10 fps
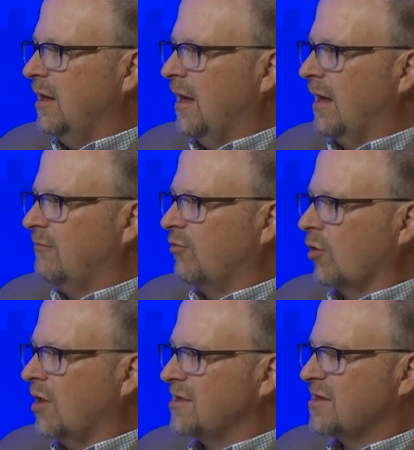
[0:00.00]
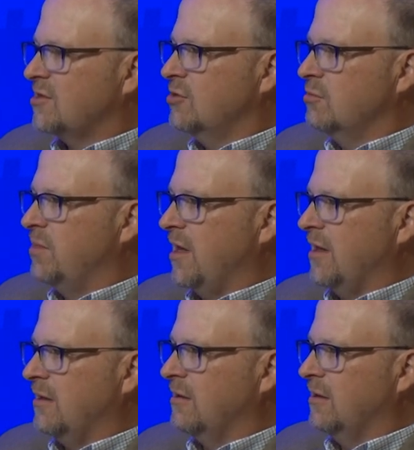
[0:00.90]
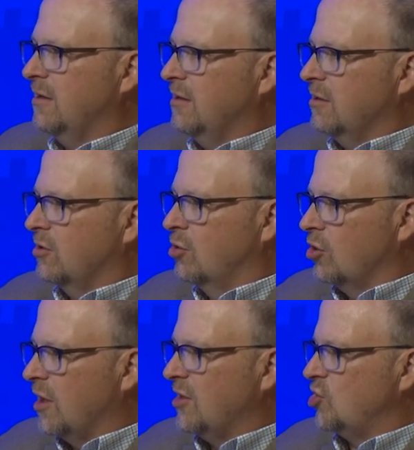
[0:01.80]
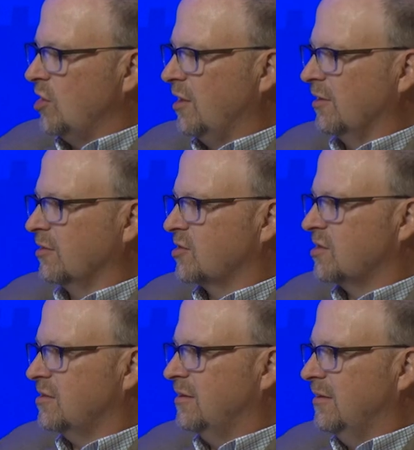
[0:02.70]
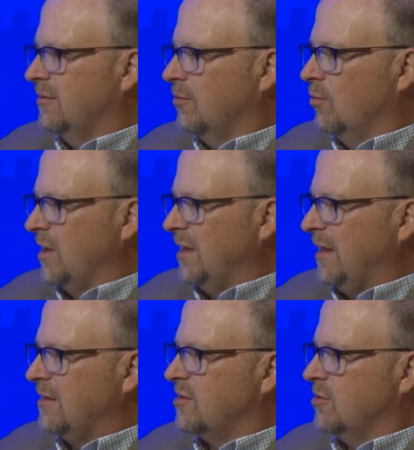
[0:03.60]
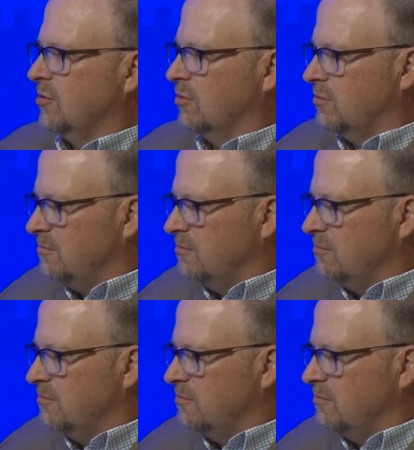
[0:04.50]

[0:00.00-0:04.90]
And for us to be good engineers, we need to